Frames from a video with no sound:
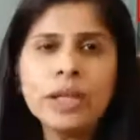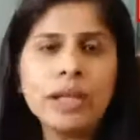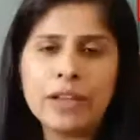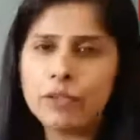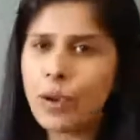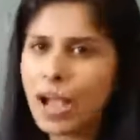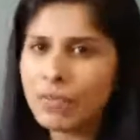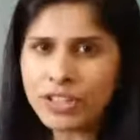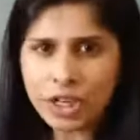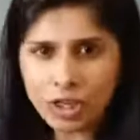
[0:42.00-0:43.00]
If you
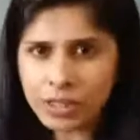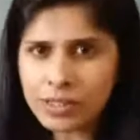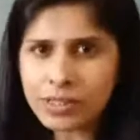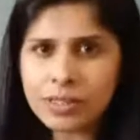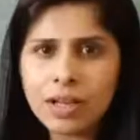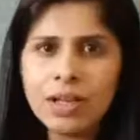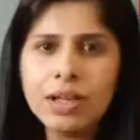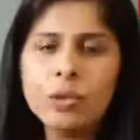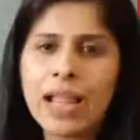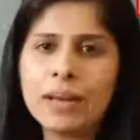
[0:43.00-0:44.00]
have a nurse
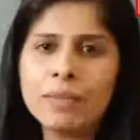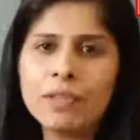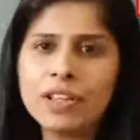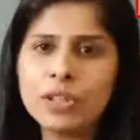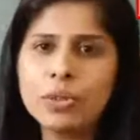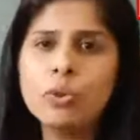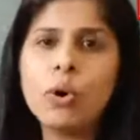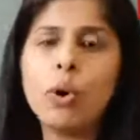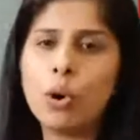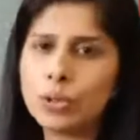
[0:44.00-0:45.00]
who can be with you,
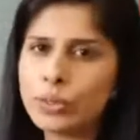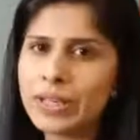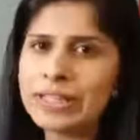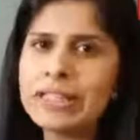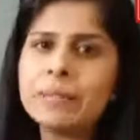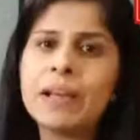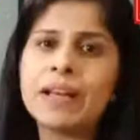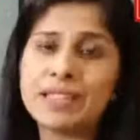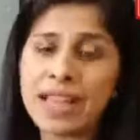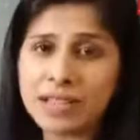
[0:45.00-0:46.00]
or you can keep
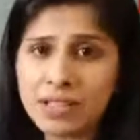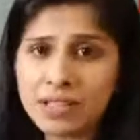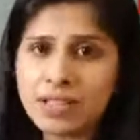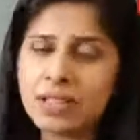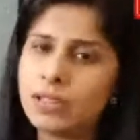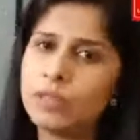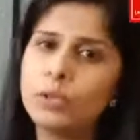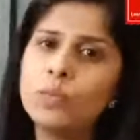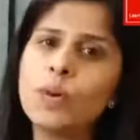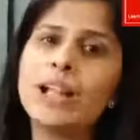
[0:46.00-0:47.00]
an attendant in the
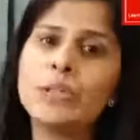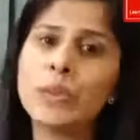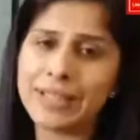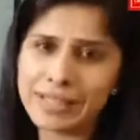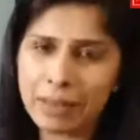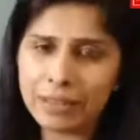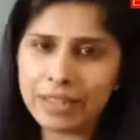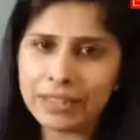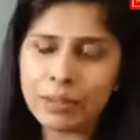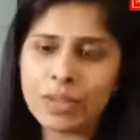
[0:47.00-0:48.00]
room while you are
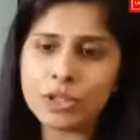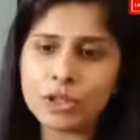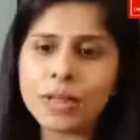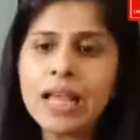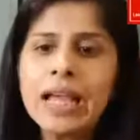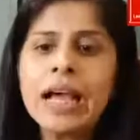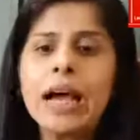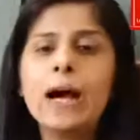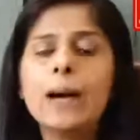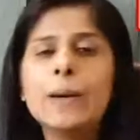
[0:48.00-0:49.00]
examining the patient.
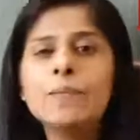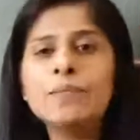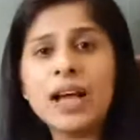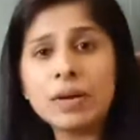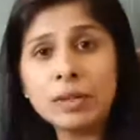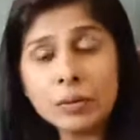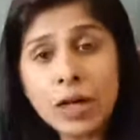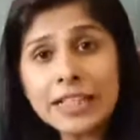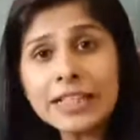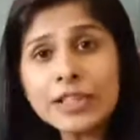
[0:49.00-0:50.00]
The
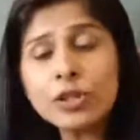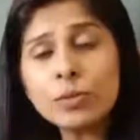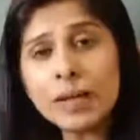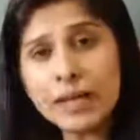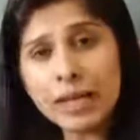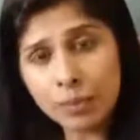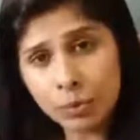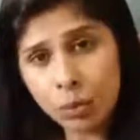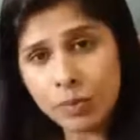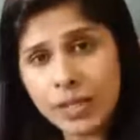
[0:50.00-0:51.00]
lighting should be
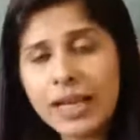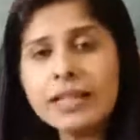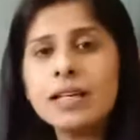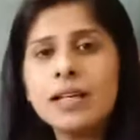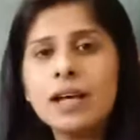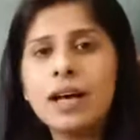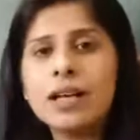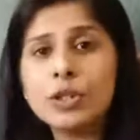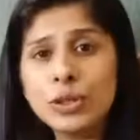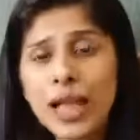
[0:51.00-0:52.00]
appropriate
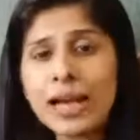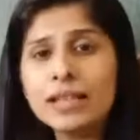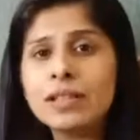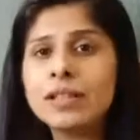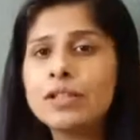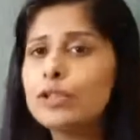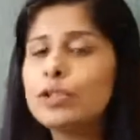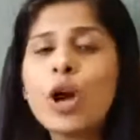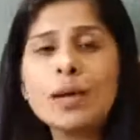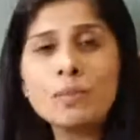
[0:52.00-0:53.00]
so that you
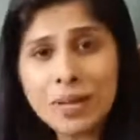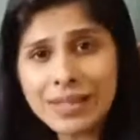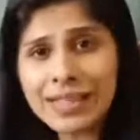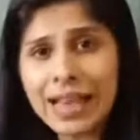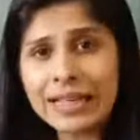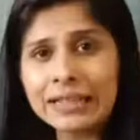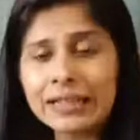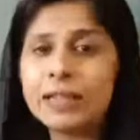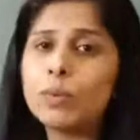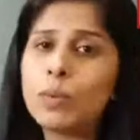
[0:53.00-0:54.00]
do not miss
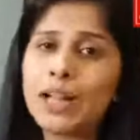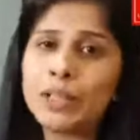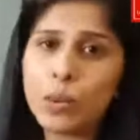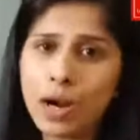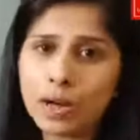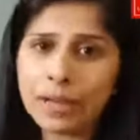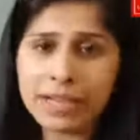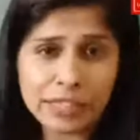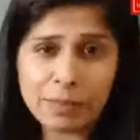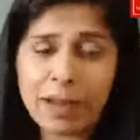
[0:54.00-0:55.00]
anything while you are
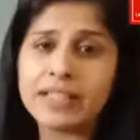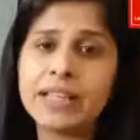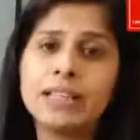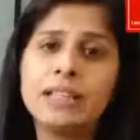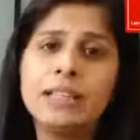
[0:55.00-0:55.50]
inspecting